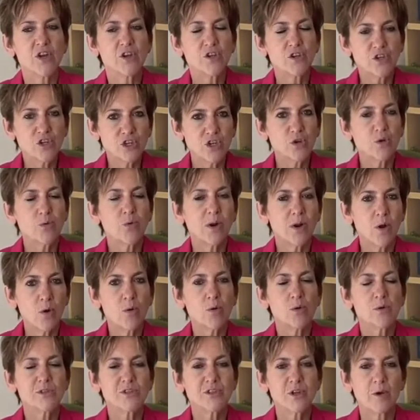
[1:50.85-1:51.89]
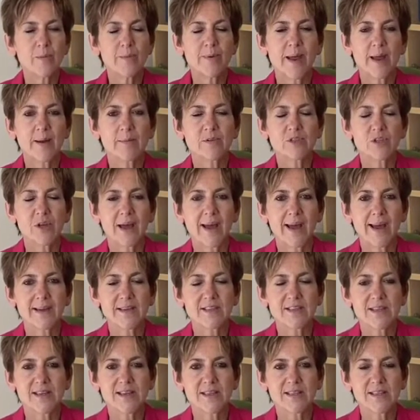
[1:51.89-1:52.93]
you will also be able to
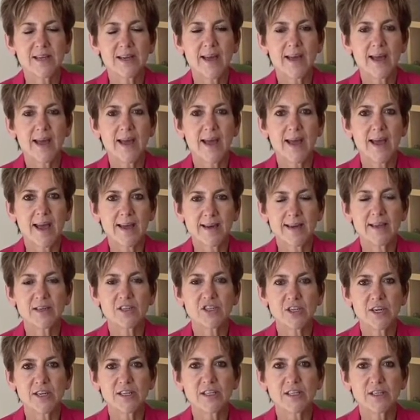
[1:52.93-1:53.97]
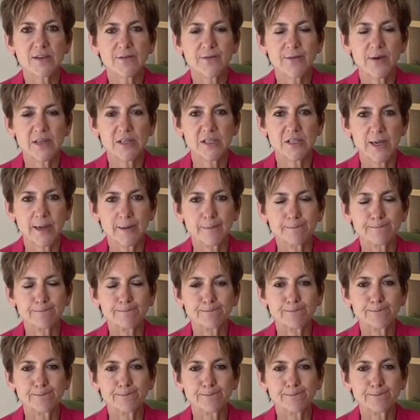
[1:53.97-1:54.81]
access NHS funding.